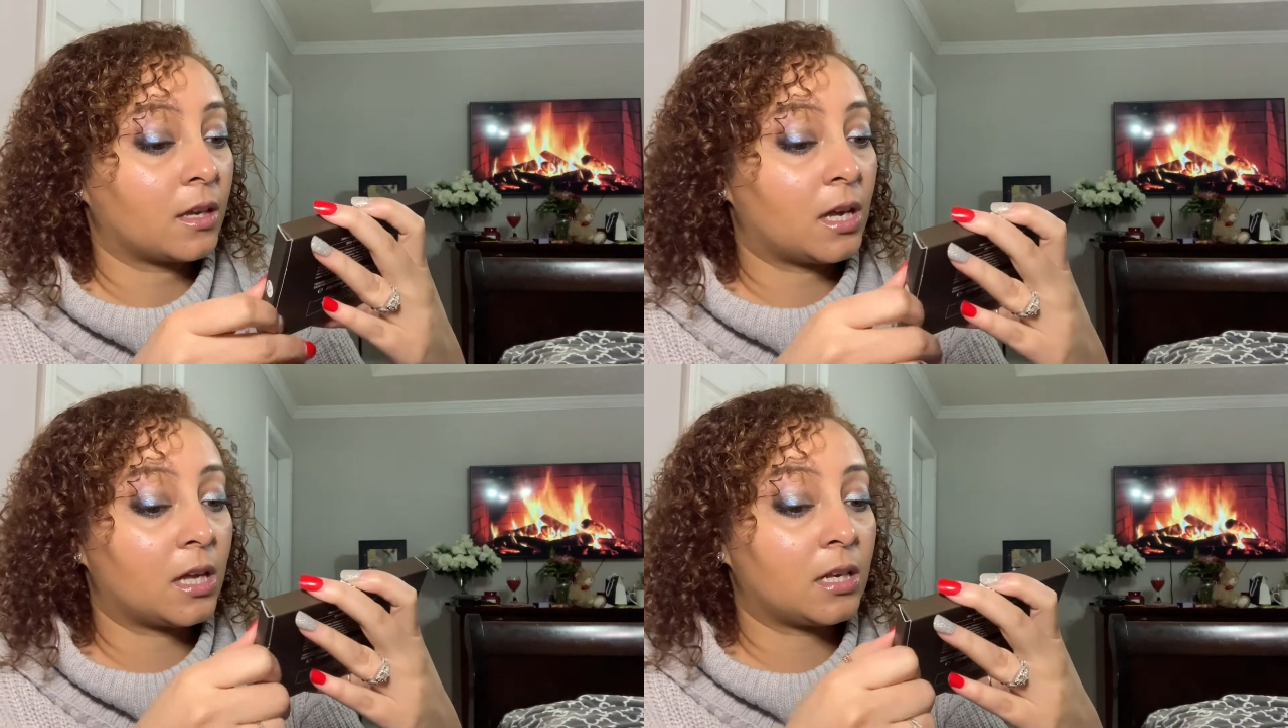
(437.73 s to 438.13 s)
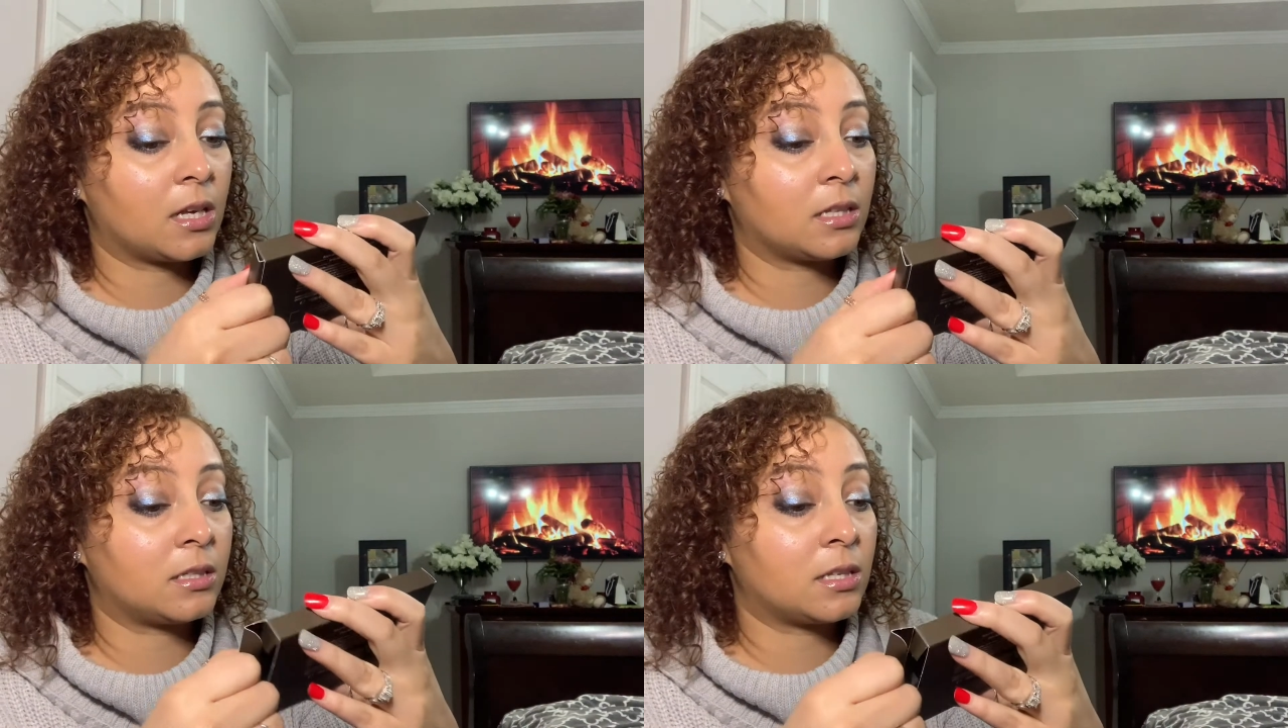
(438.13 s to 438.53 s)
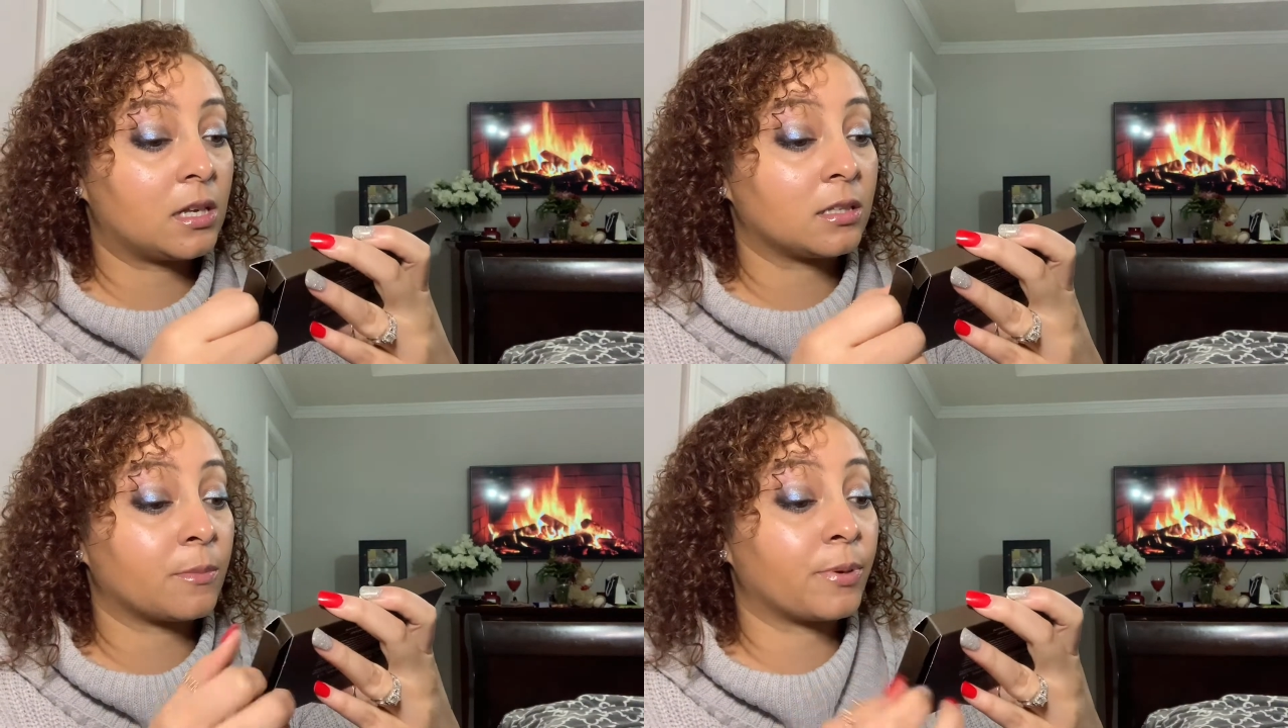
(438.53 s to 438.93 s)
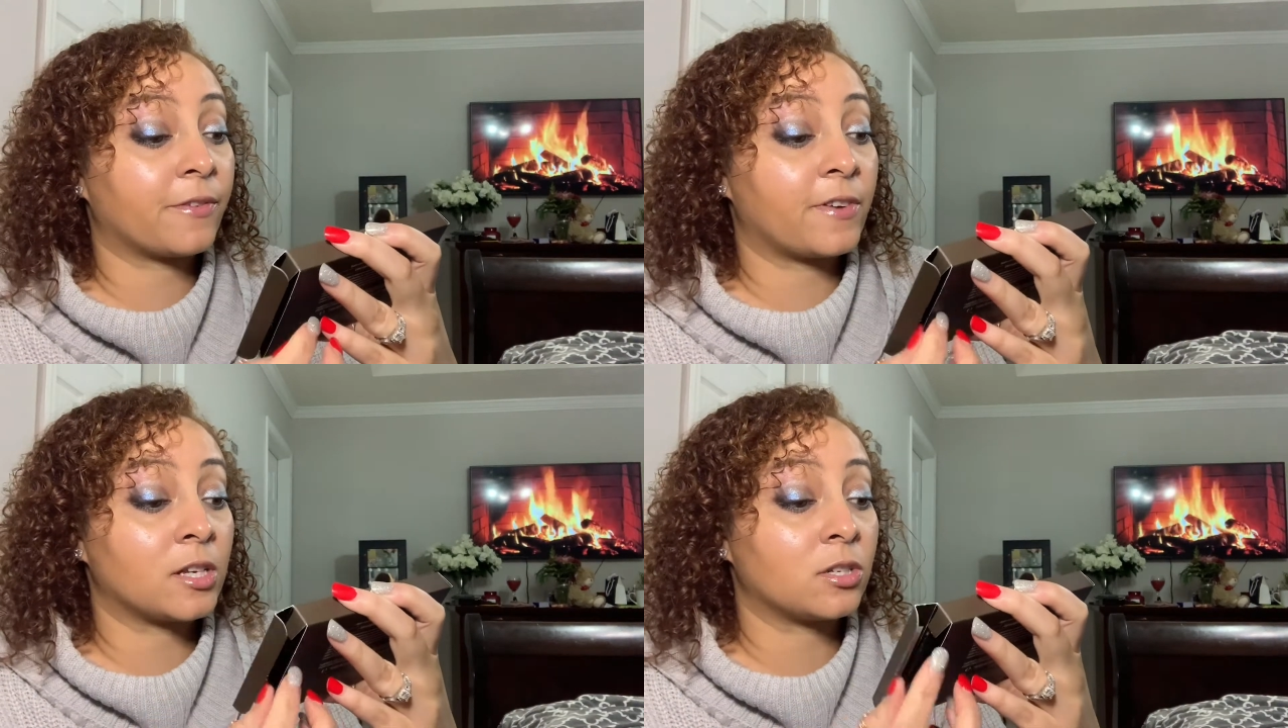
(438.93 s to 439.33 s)
And it says
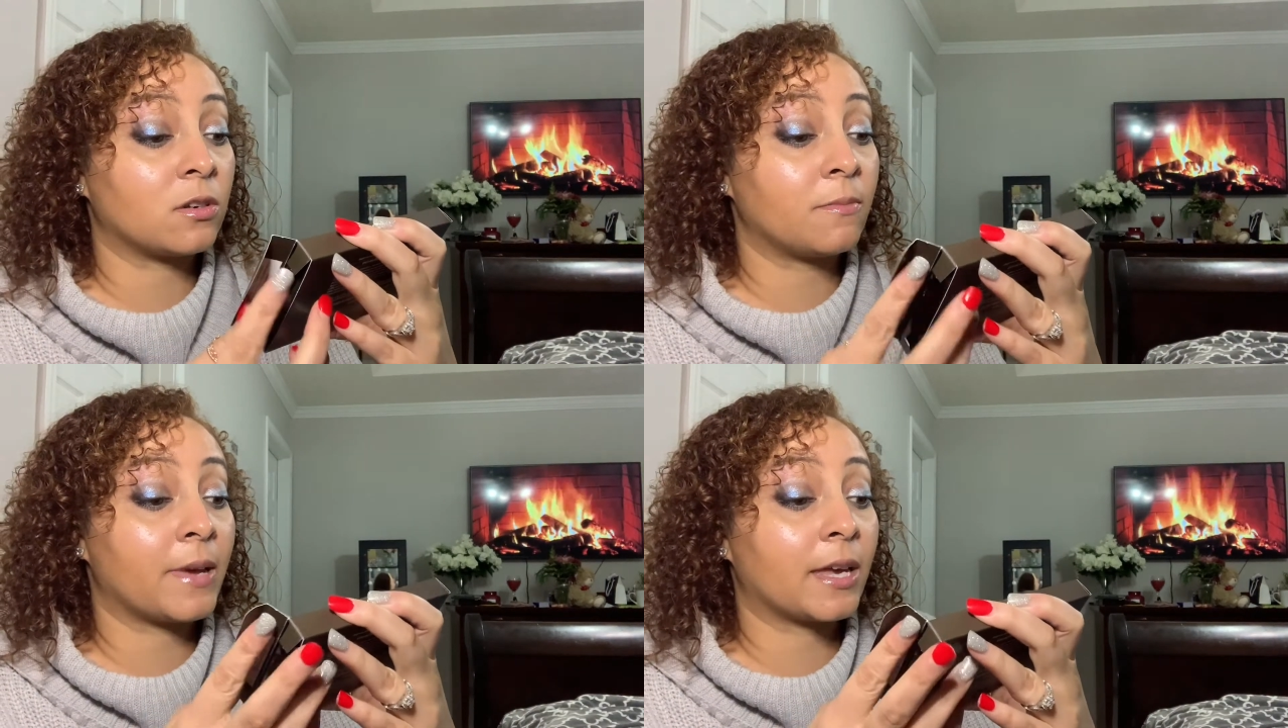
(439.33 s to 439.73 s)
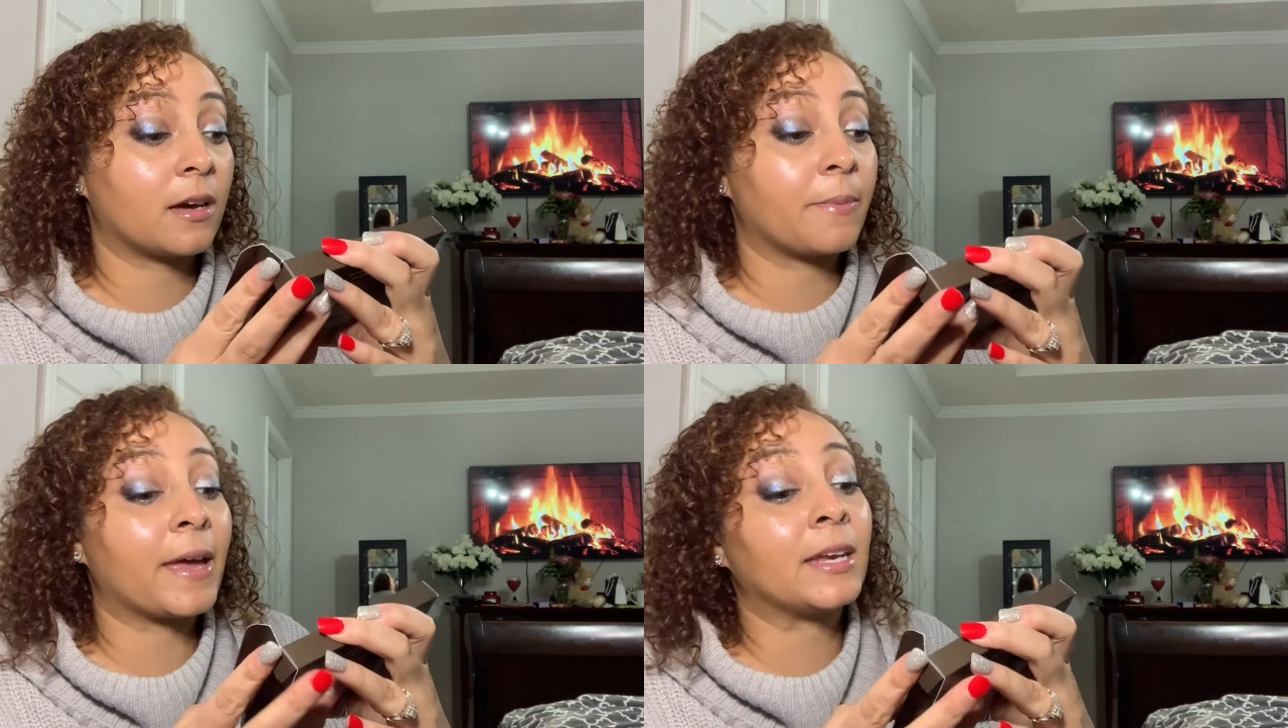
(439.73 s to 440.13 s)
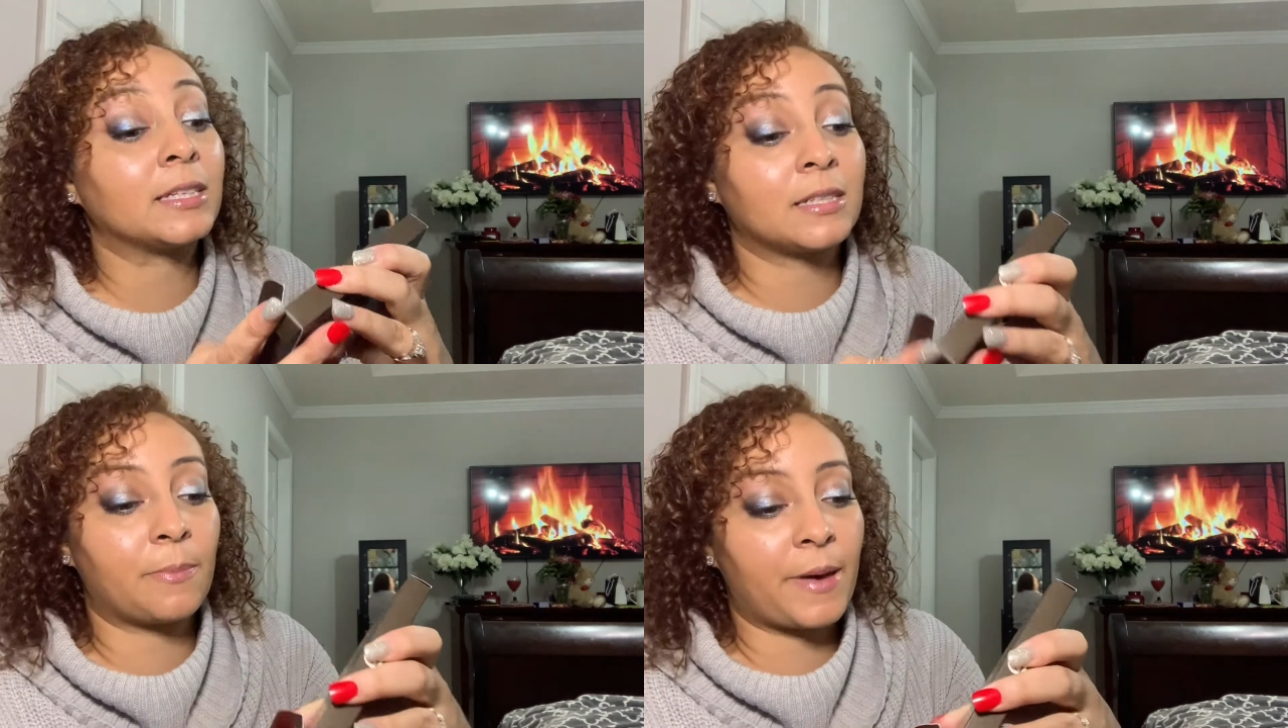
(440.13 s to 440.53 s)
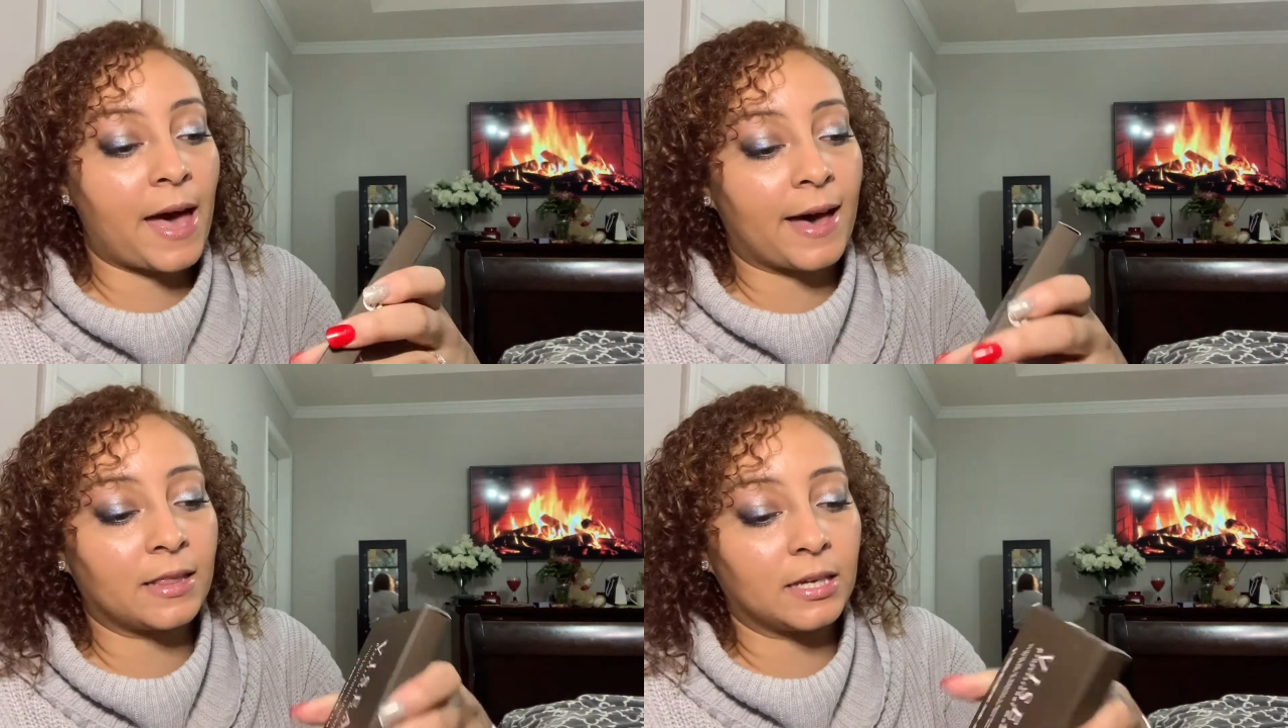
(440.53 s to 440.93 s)
professional makeup and it's a
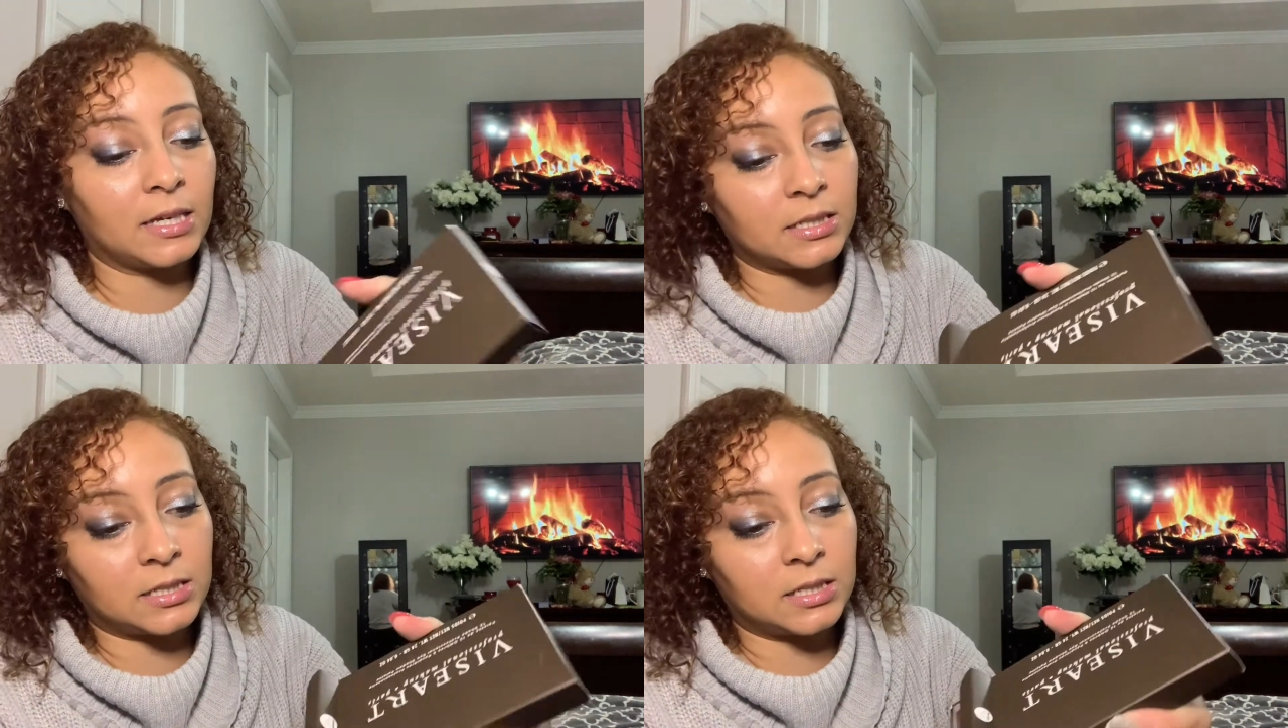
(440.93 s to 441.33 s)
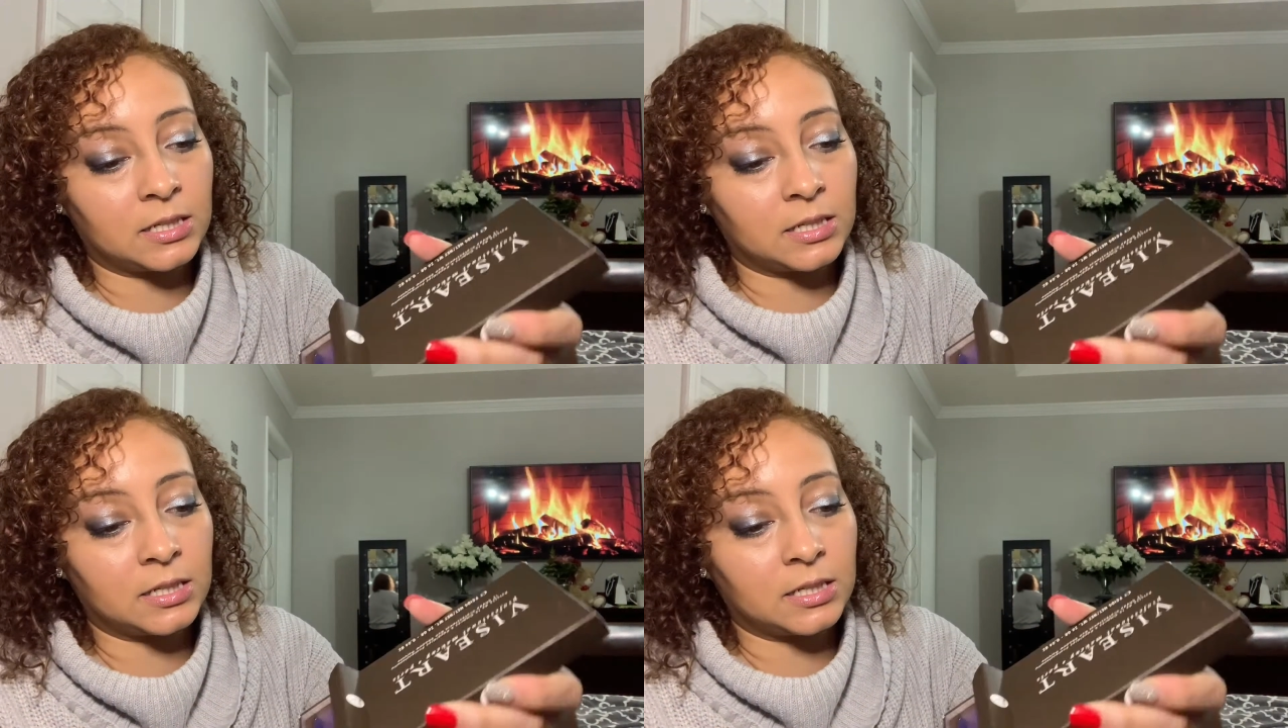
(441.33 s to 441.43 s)
palette.